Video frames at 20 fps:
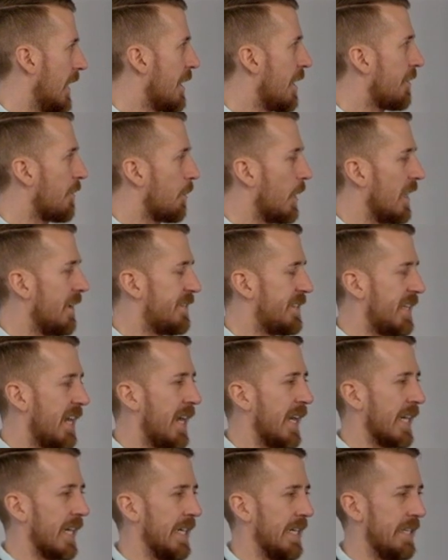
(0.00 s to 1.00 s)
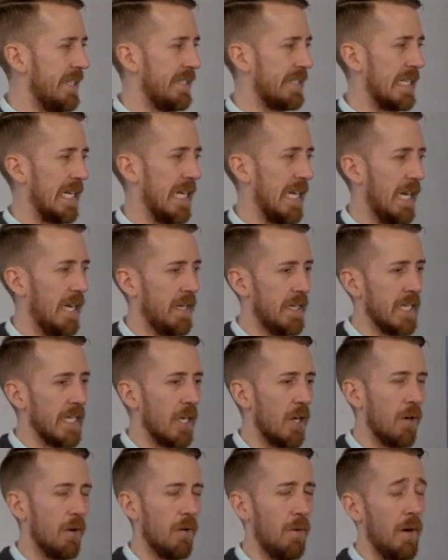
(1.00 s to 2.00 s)
Another way of saying it is you
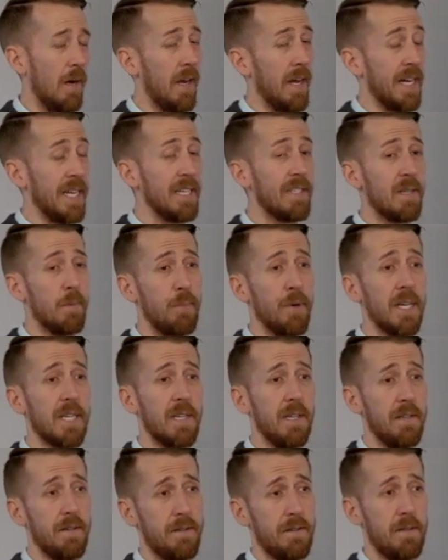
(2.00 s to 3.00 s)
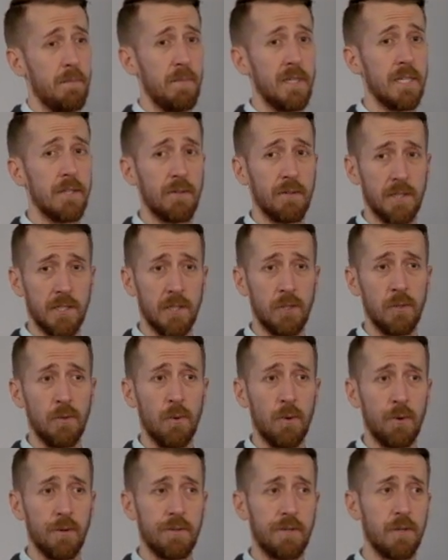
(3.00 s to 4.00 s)
know, I hate to break it to either
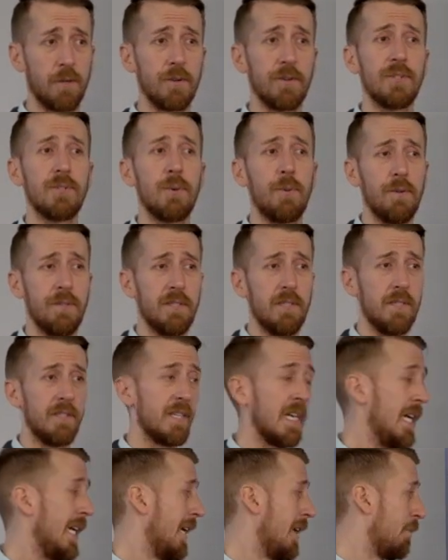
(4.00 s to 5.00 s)
you or to your sources,